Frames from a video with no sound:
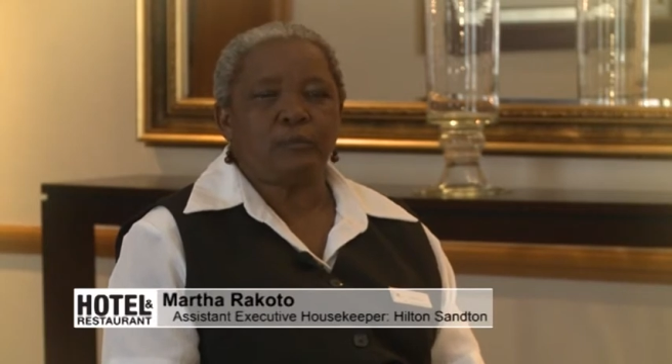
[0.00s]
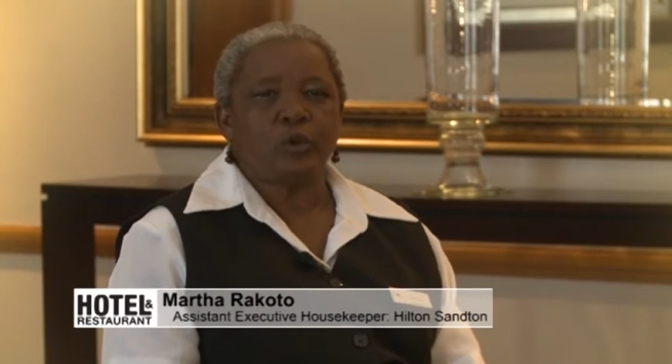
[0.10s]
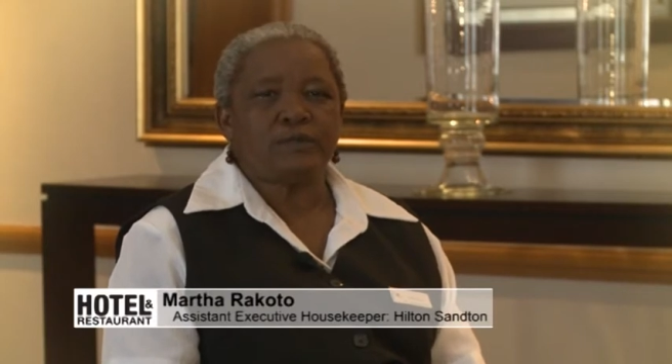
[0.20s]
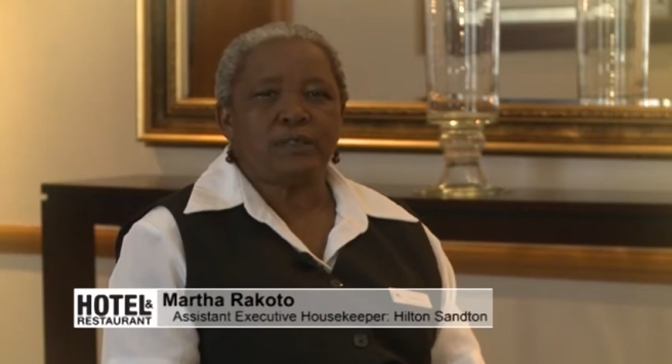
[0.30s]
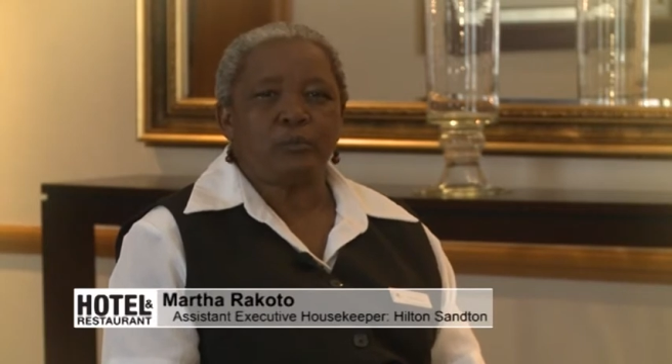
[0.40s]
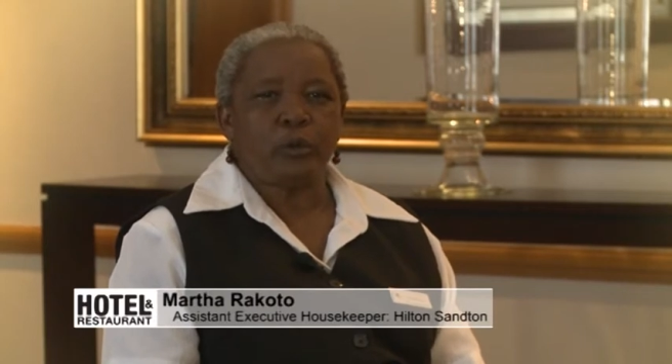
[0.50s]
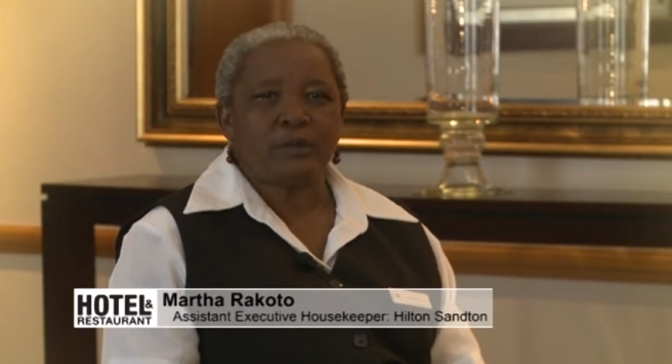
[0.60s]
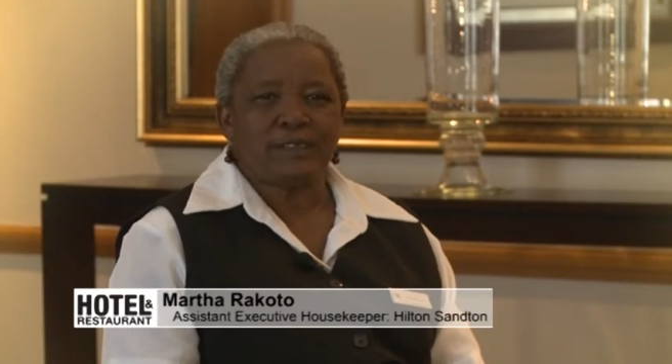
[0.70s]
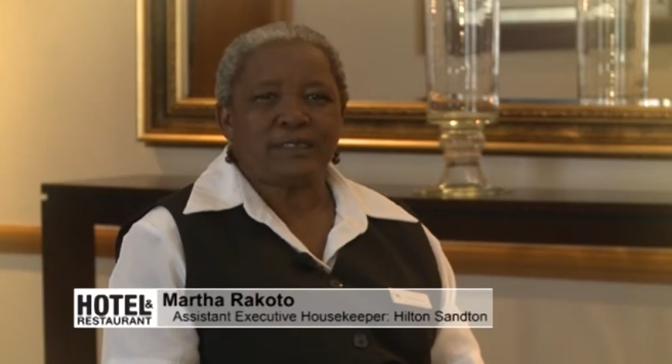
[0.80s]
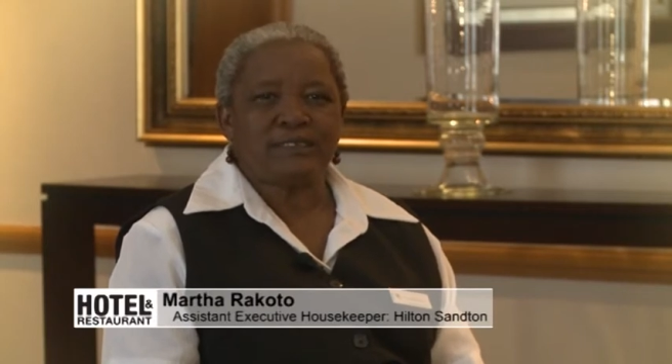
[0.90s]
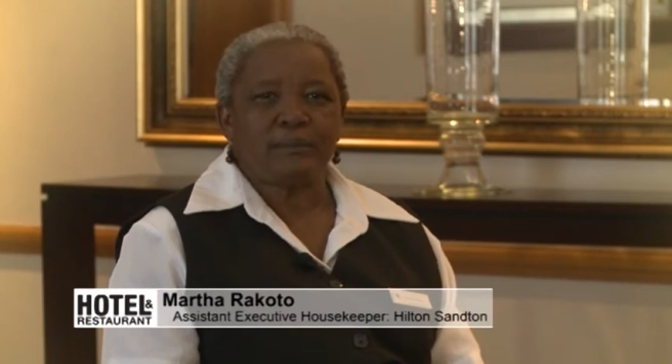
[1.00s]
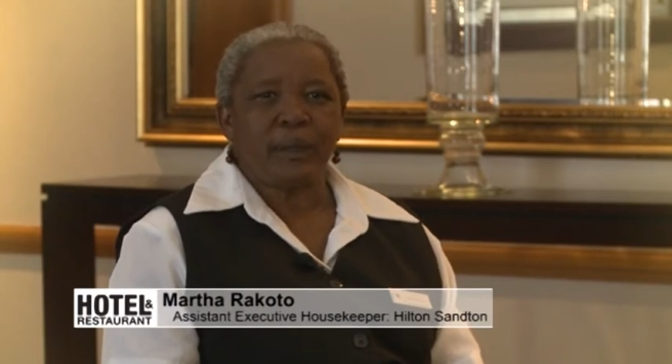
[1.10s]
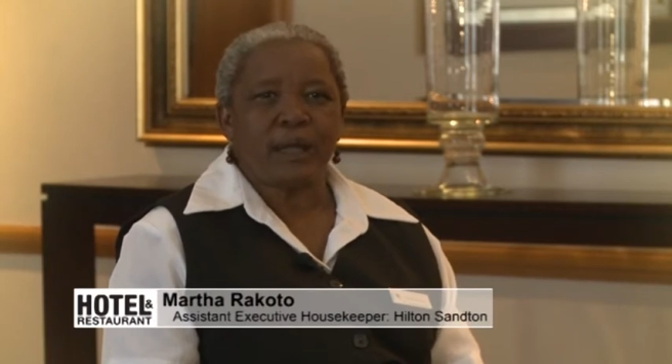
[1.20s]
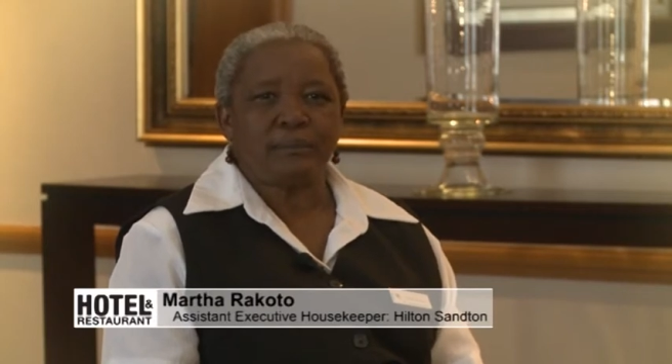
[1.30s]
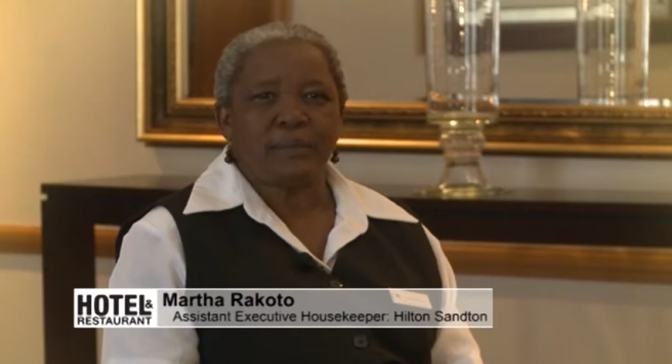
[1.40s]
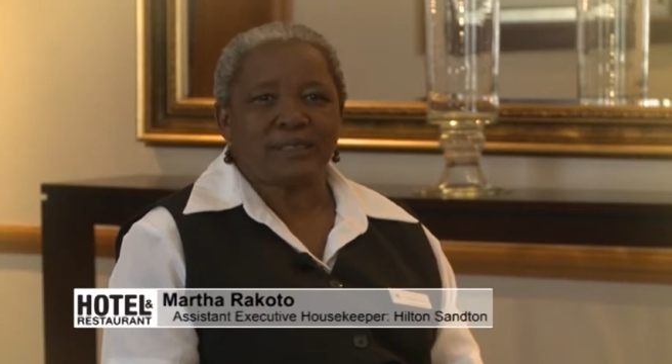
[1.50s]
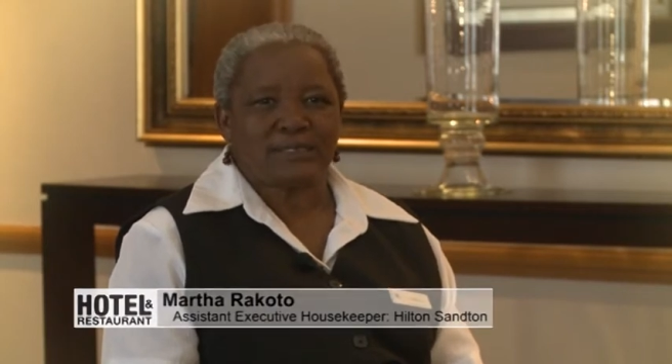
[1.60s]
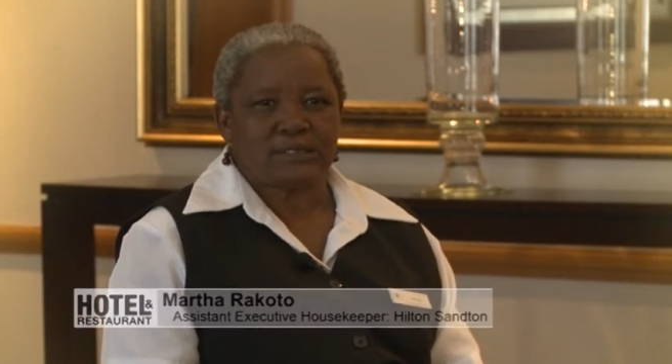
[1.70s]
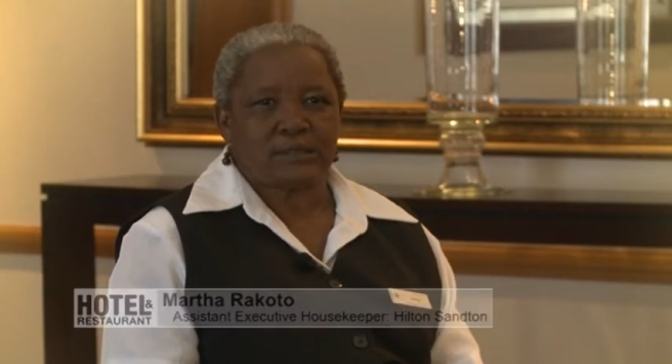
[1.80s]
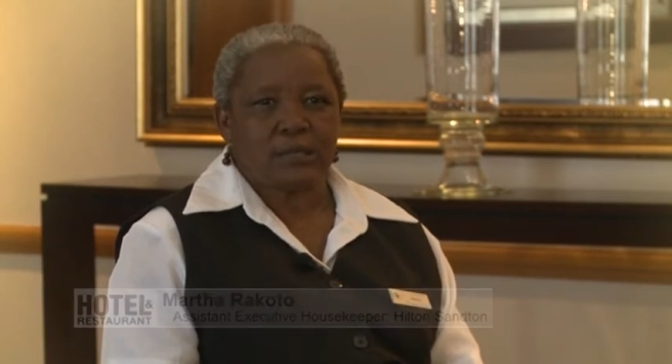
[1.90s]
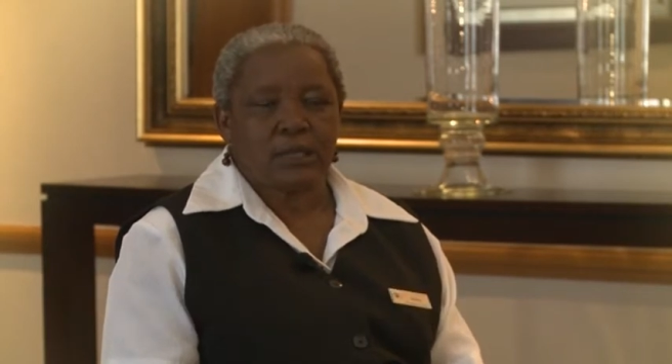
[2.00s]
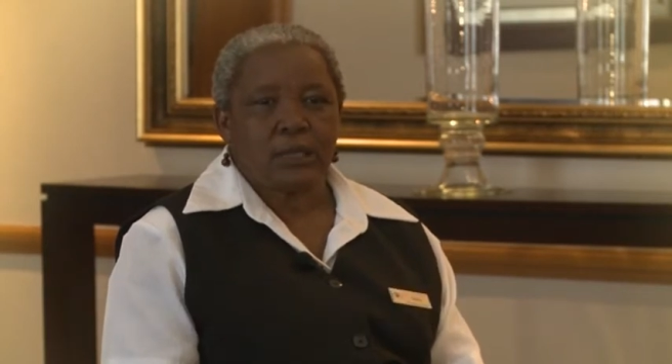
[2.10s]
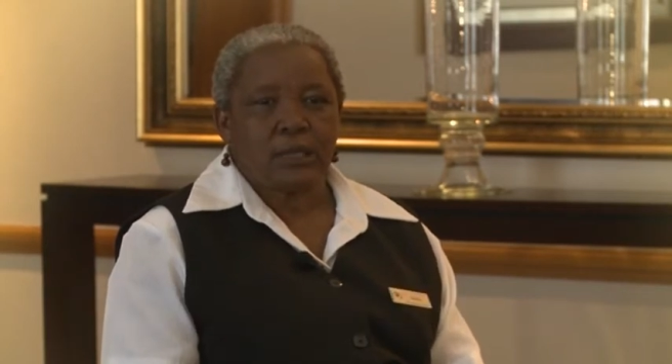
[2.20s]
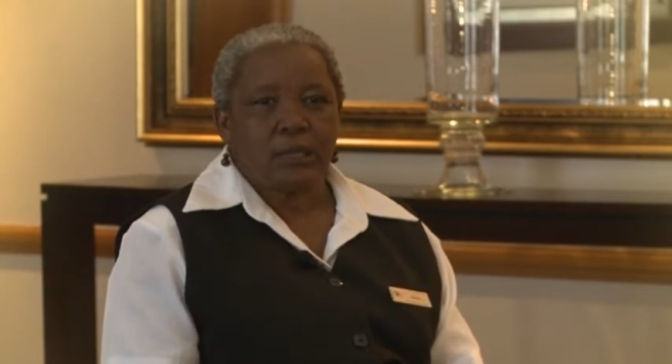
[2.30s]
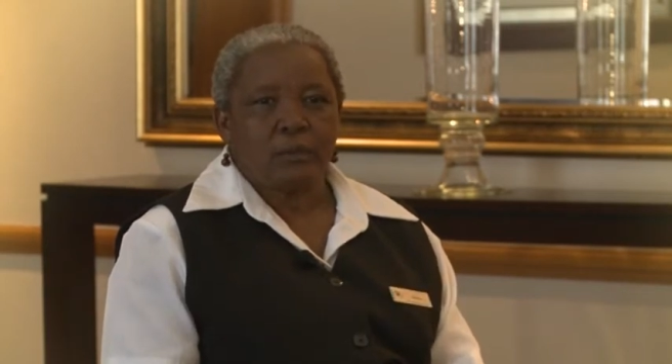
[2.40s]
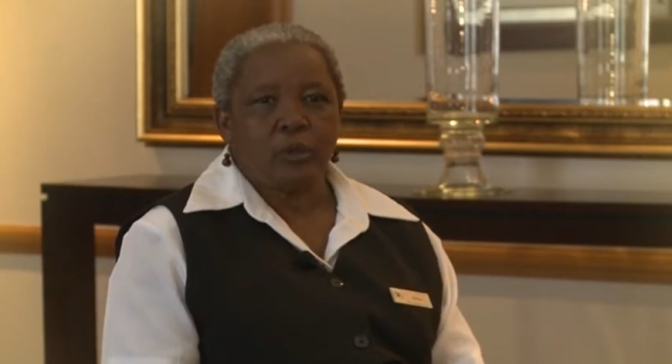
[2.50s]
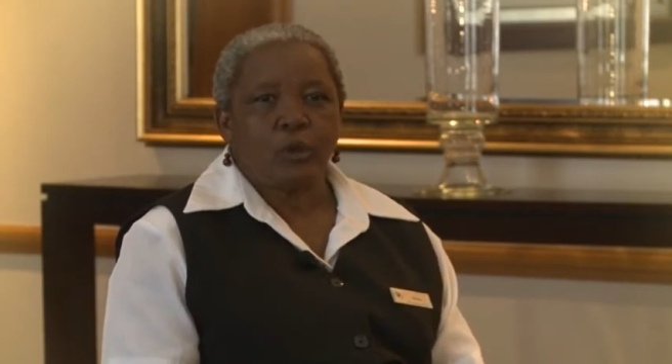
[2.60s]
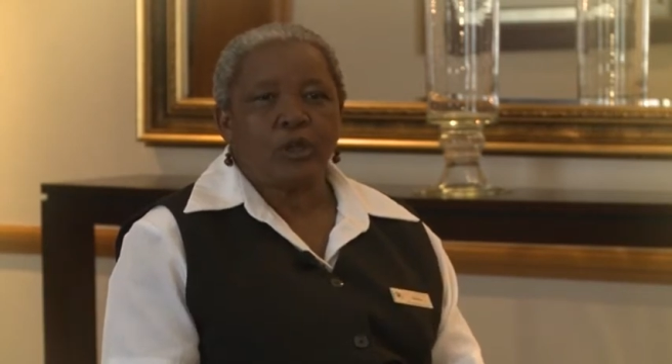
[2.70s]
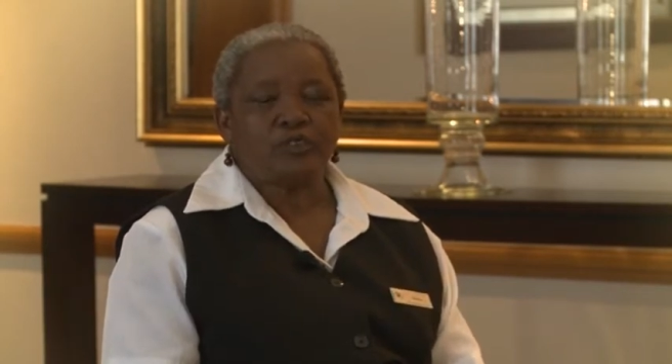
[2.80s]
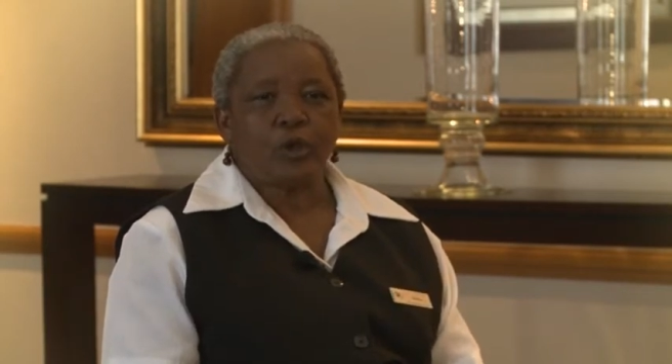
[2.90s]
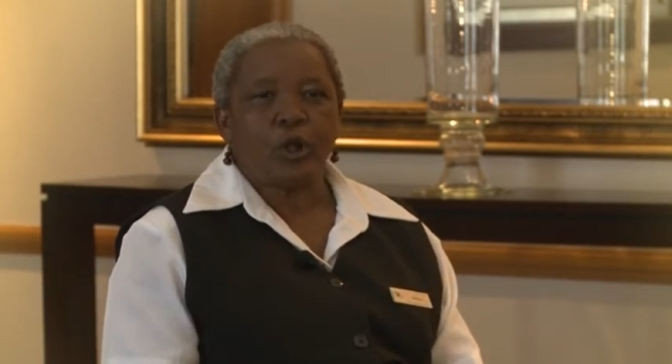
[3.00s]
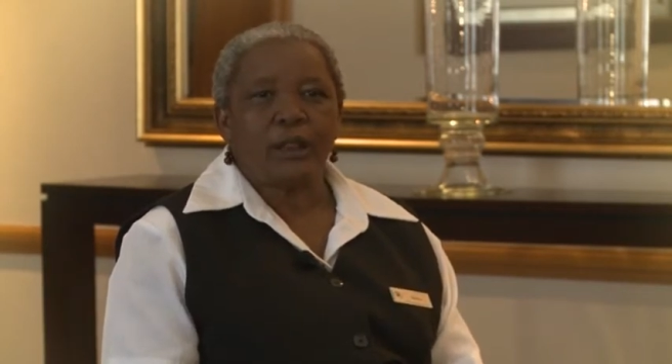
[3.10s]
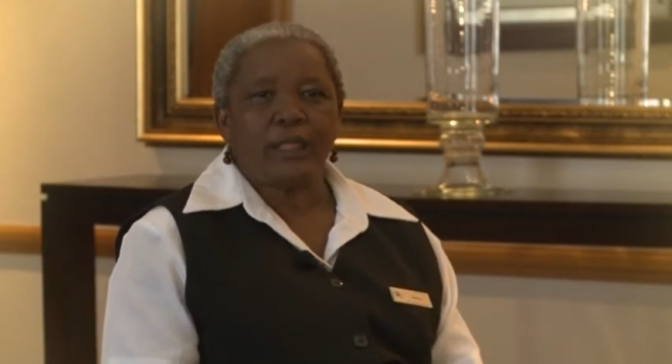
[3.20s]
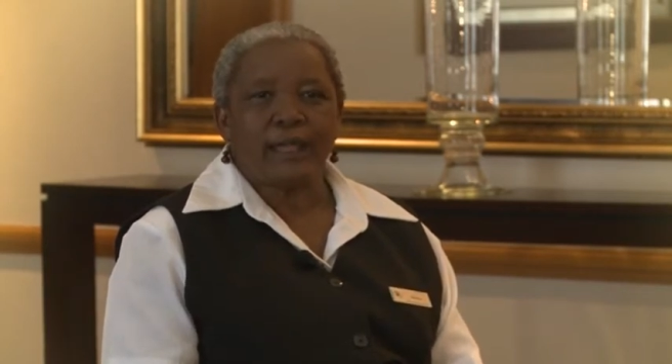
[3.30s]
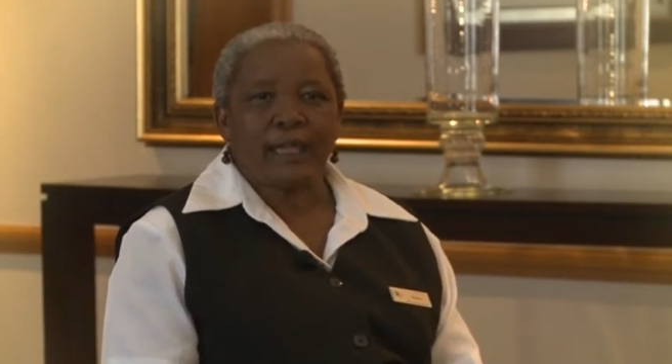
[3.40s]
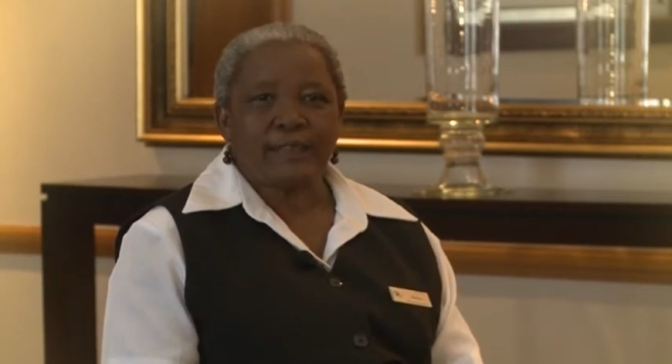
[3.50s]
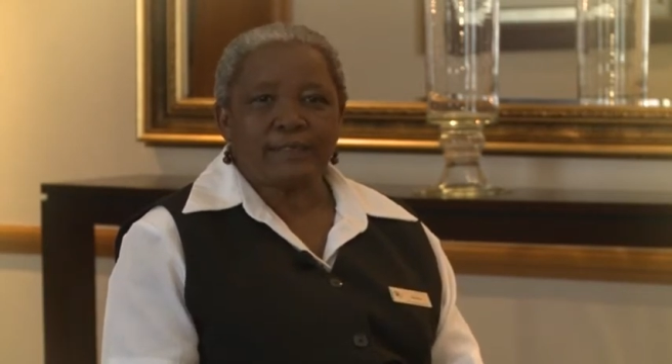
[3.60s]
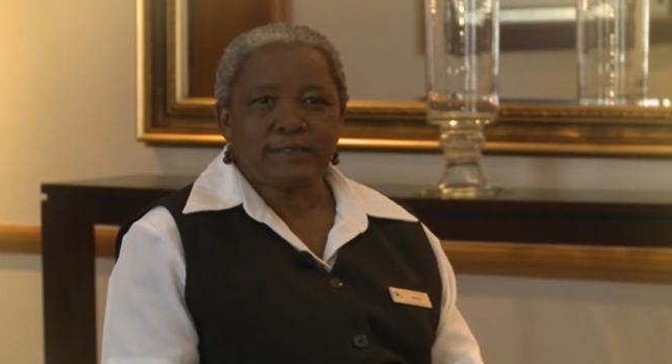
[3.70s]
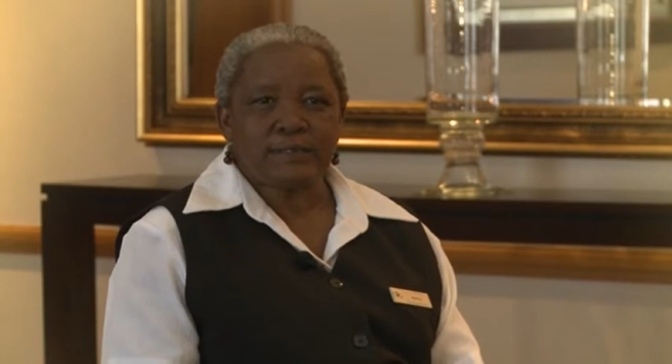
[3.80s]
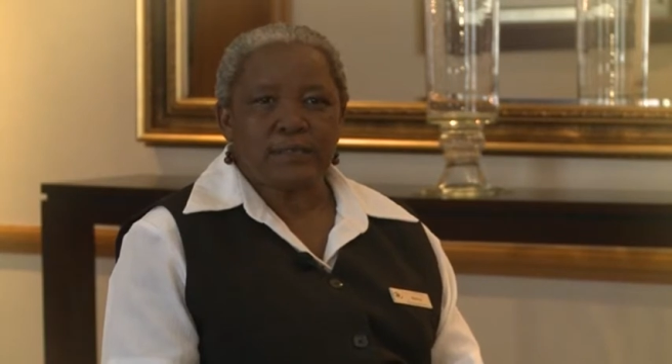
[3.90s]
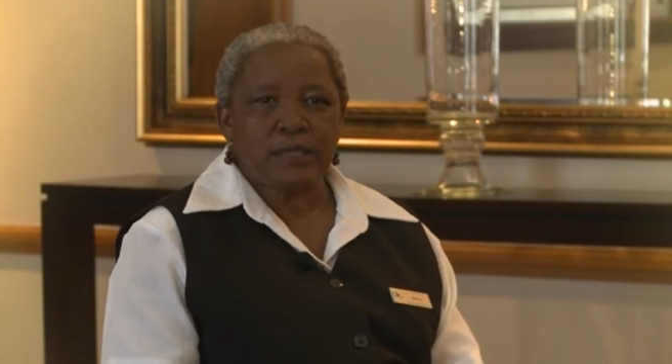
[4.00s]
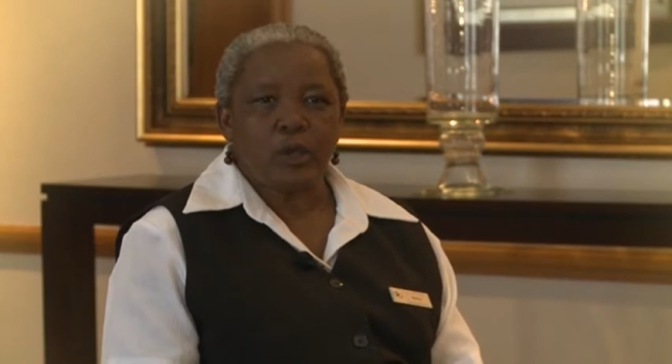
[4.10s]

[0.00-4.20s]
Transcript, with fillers: most important department because all the guests,